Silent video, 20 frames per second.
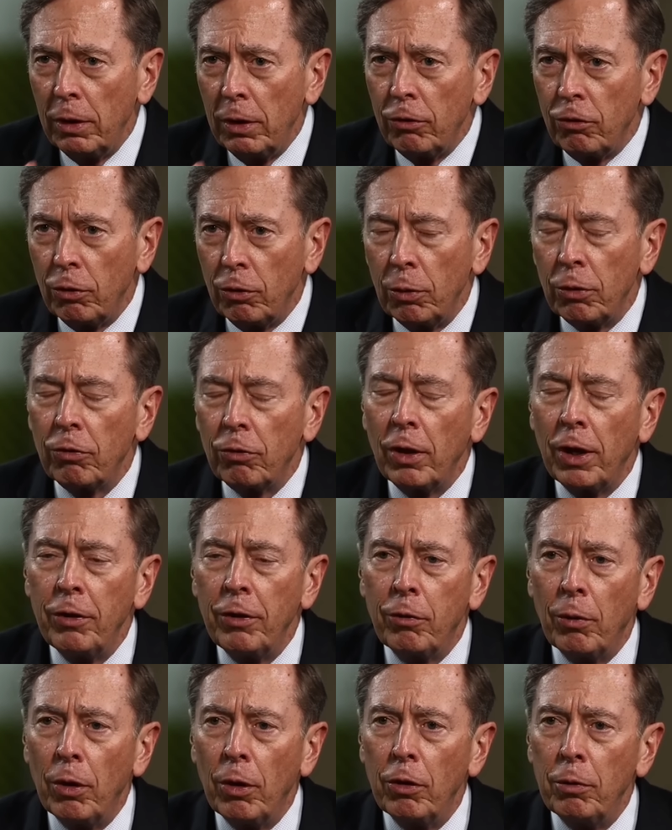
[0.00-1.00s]

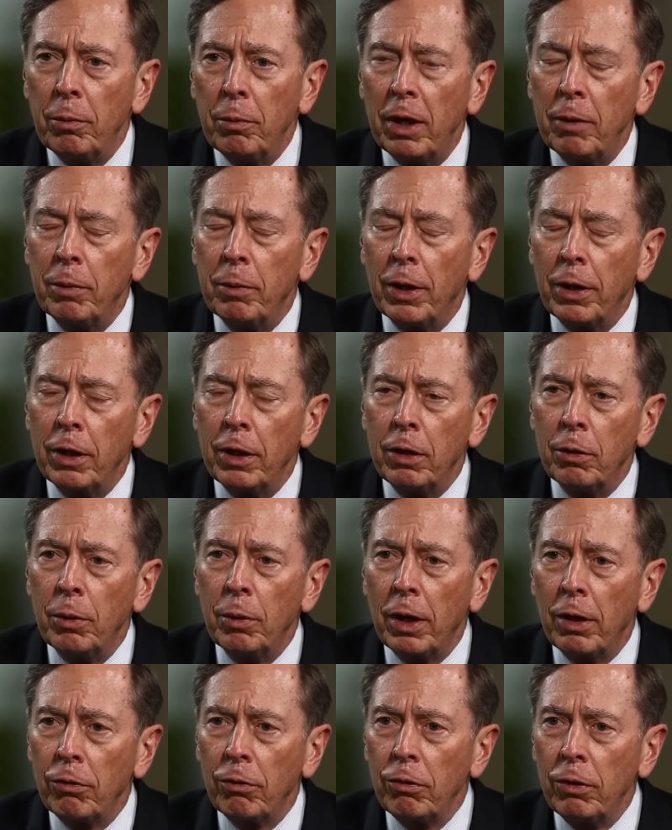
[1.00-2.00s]
suicide drone made by the
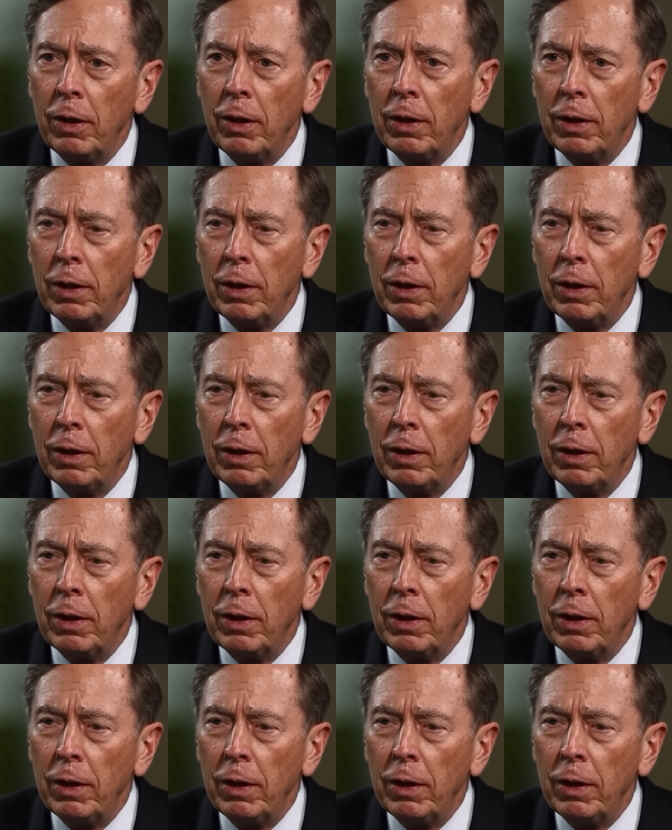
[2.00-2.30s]
US,